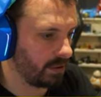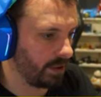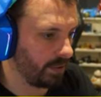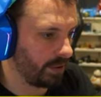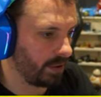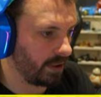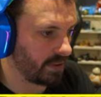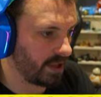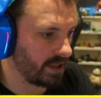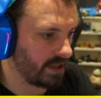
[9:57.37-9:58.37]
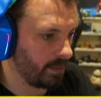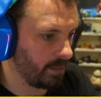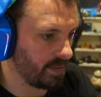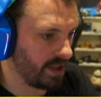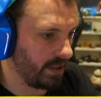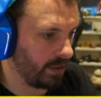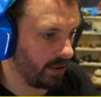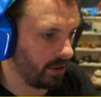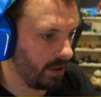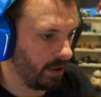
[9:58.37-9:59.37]
There we go. That was our step up. So there we
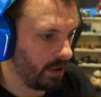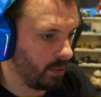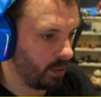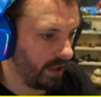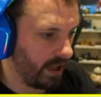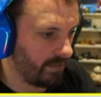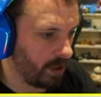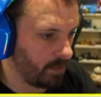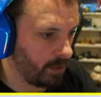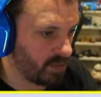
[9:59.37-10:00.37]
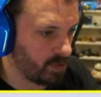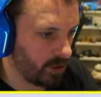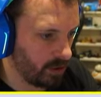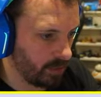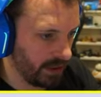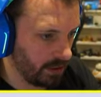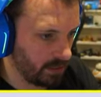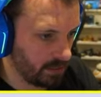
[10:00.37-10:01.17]
go. We have our mob spawner built.